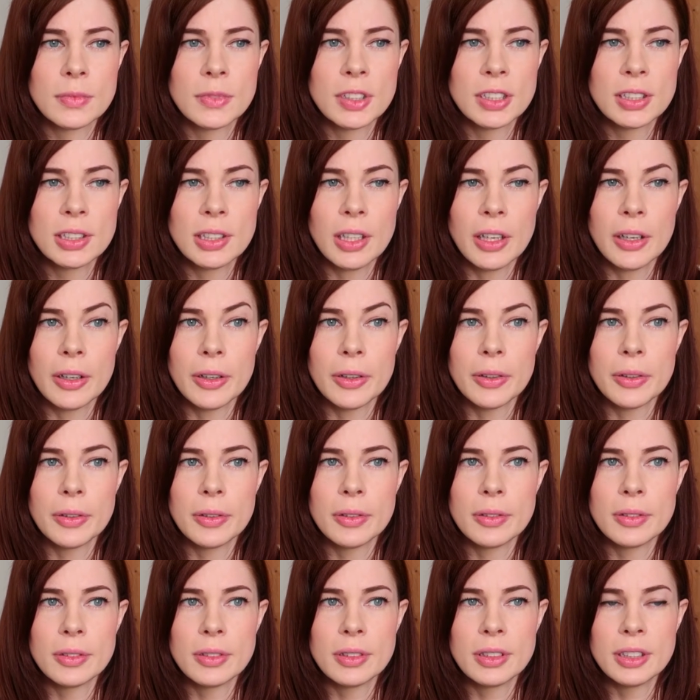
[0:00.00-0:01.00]
So,
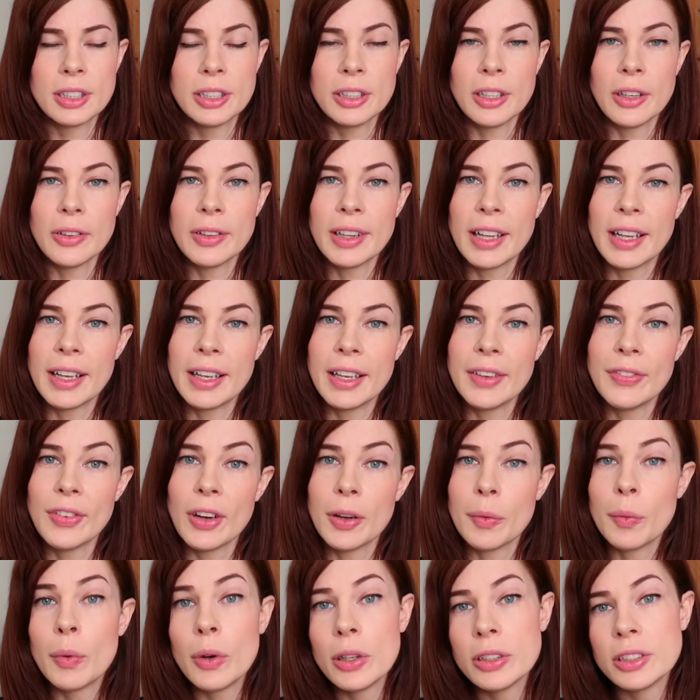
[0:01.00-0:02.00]
you know, that if
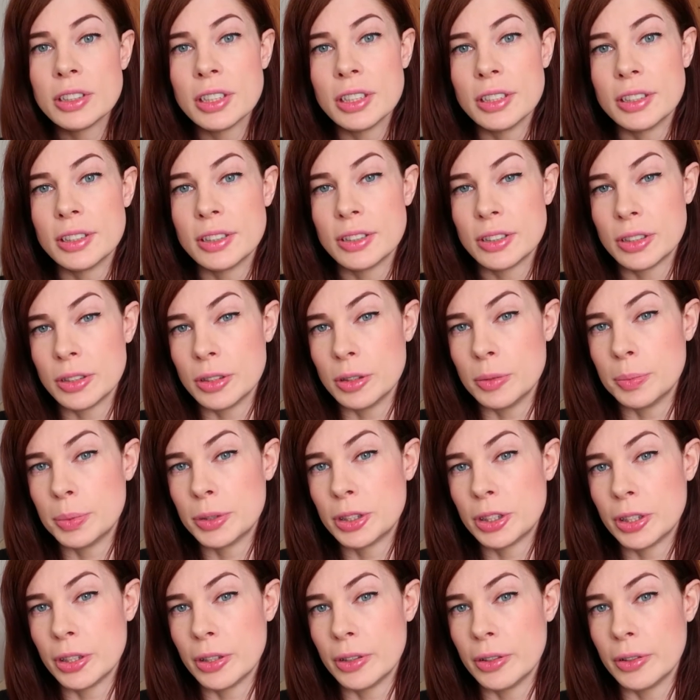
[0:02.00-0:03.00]
I wanted to
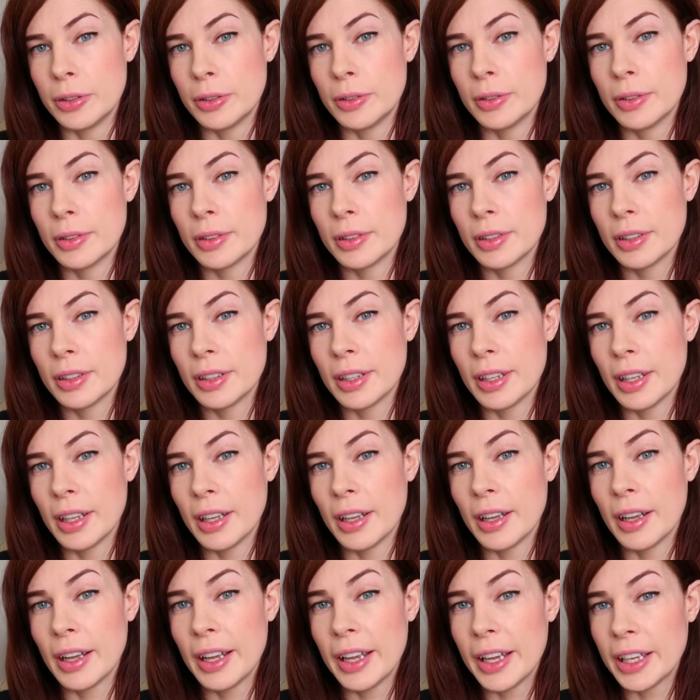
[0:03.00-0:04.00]
pursue
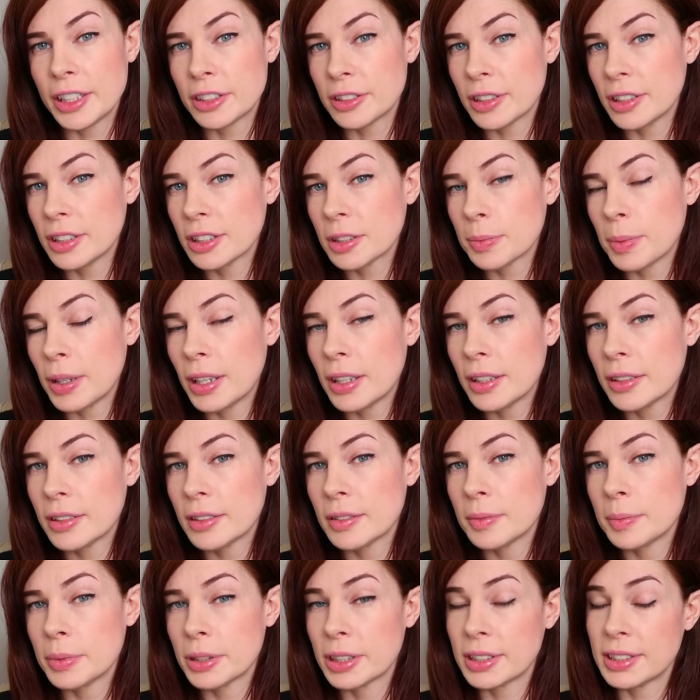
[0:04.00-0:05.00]
a hair
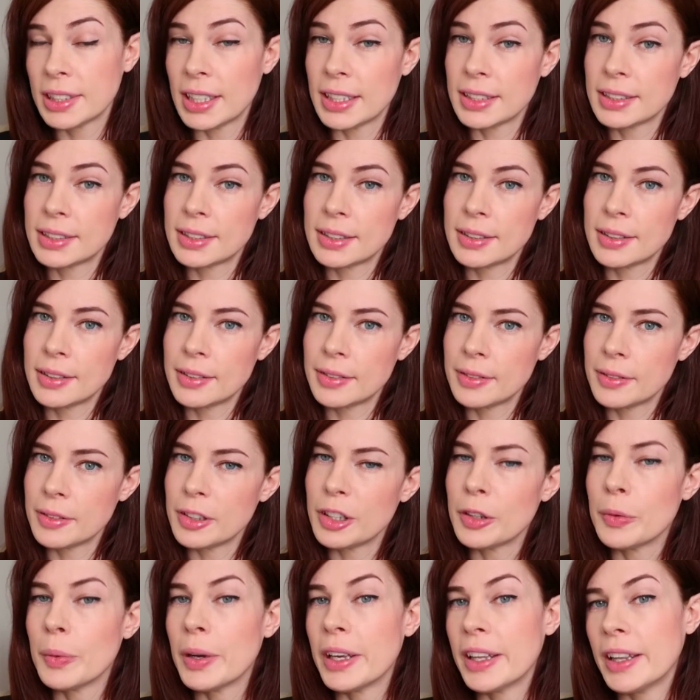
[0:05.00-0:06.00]
transplant, because that's
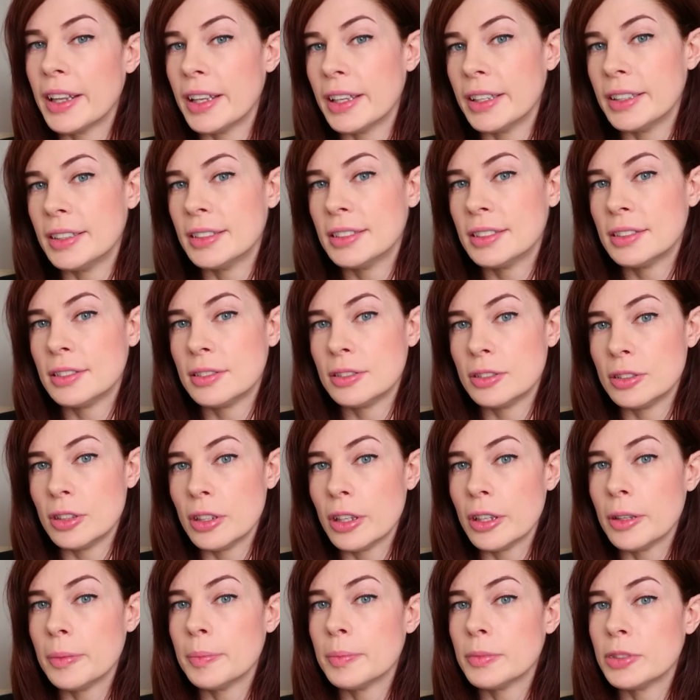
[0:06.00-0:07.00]
the way they
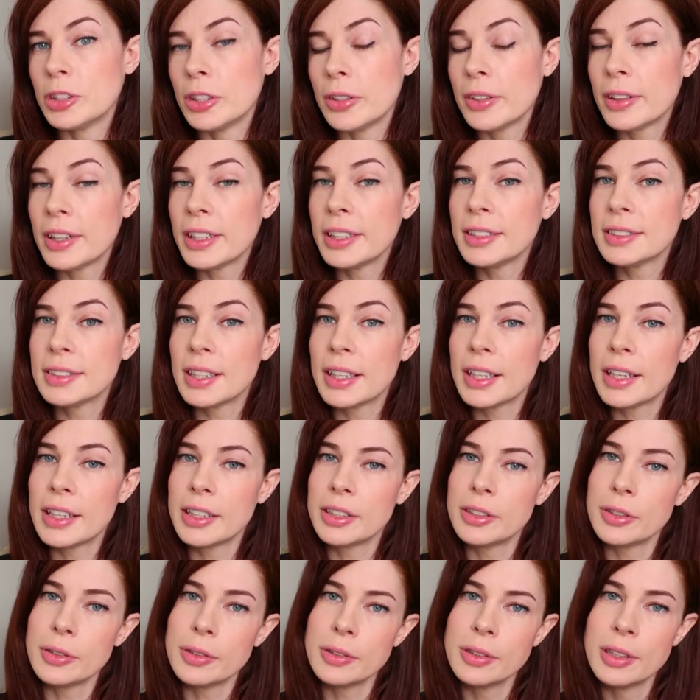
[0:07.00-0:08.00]
do things there, they
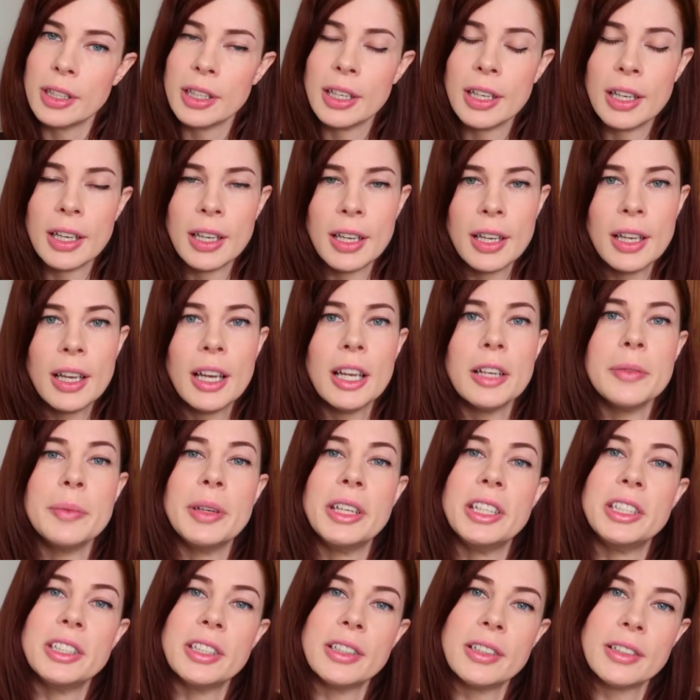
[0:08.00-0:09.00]
do
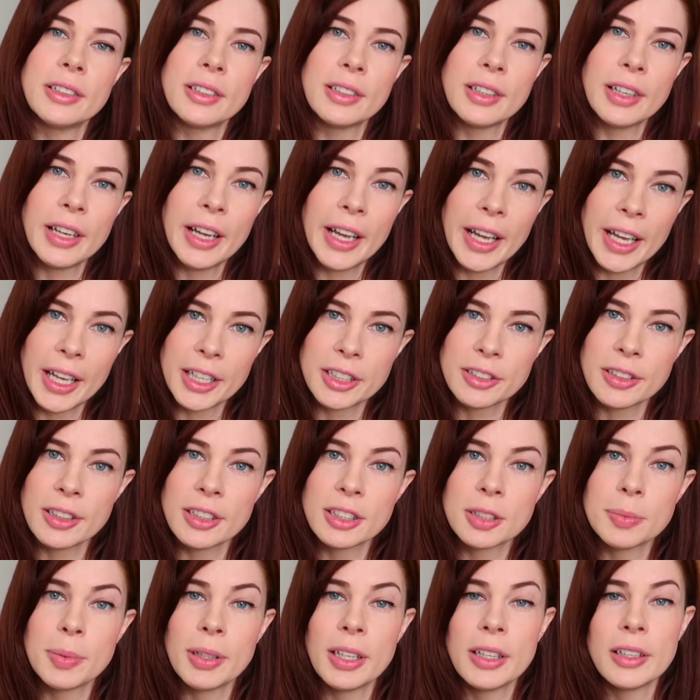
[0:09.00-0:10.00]
immediate hair
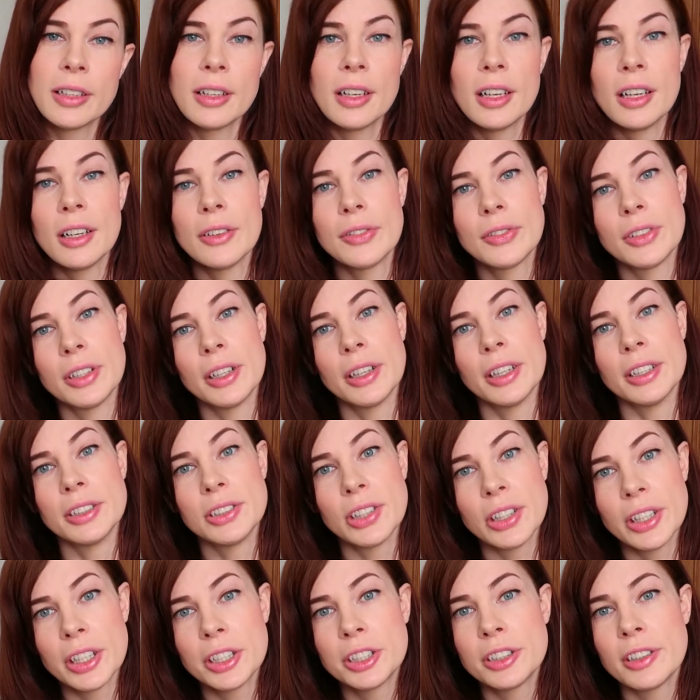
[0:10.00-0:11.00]
transplant after the
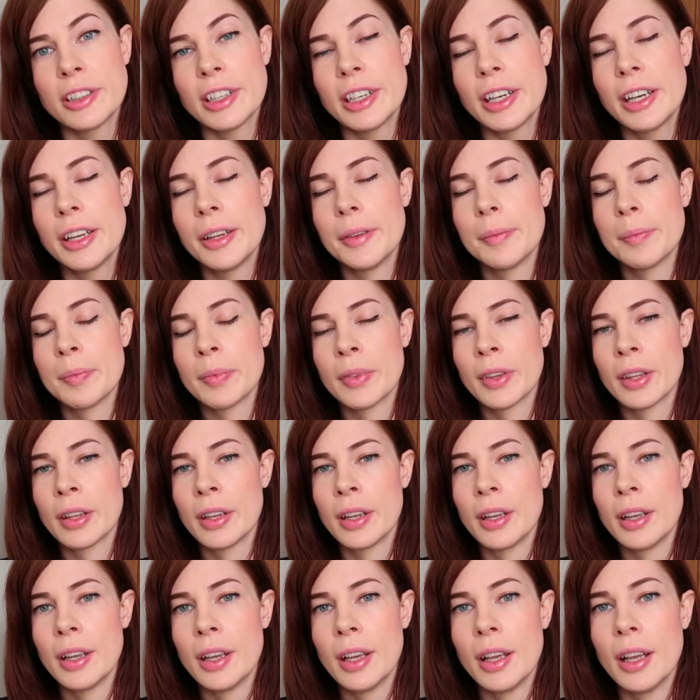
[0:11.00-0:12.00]
surgery,
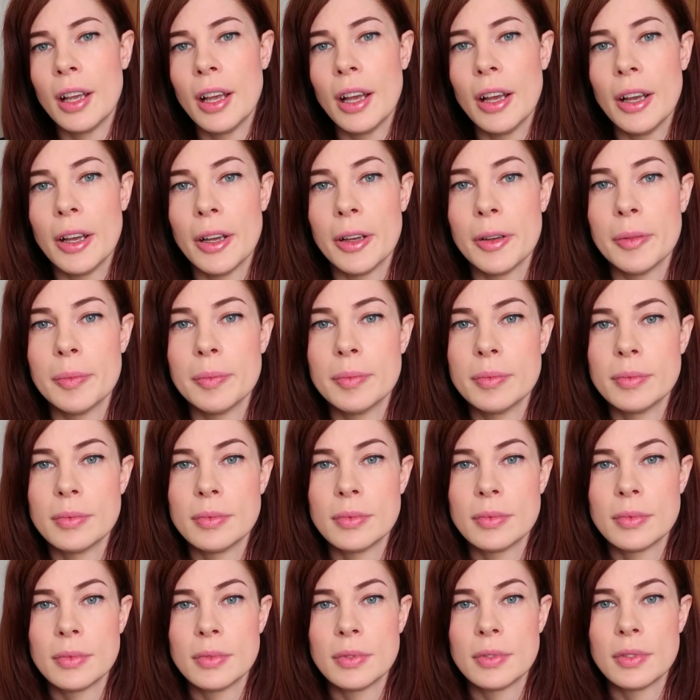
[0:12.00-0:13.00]

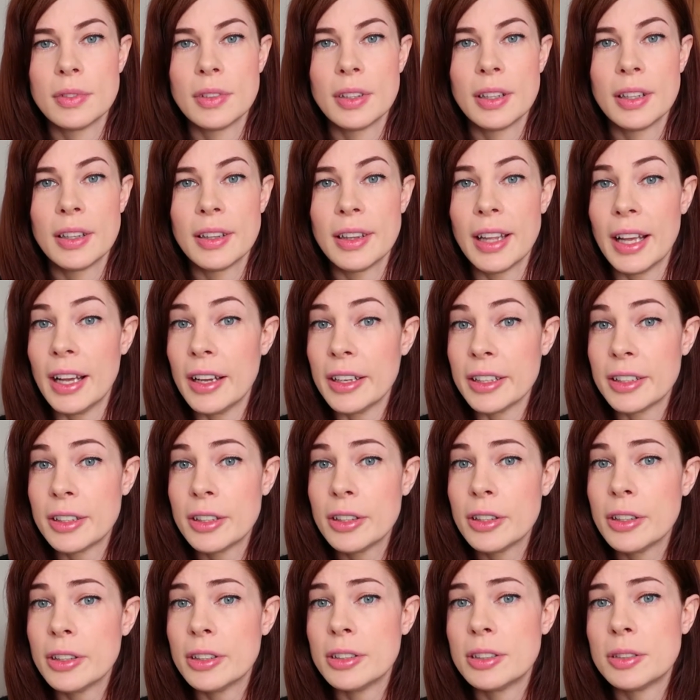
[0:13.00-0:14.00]
that I
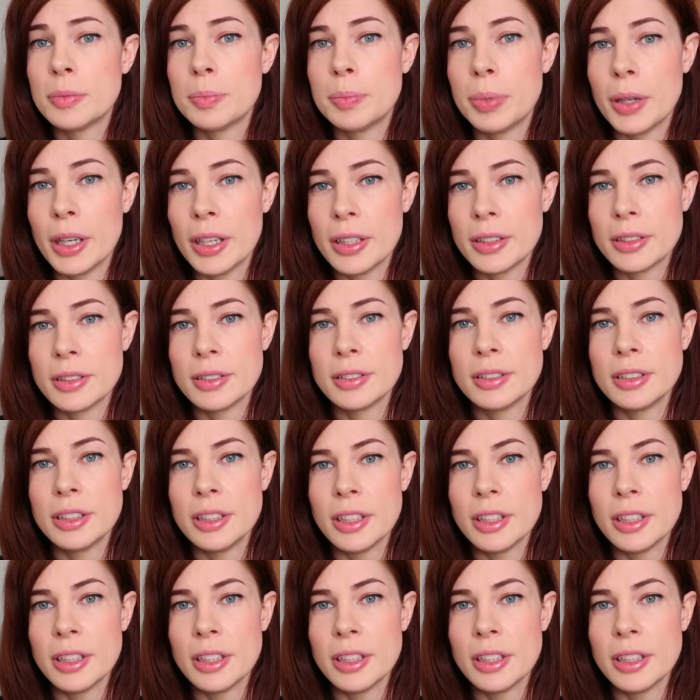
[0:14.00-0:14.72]
could, but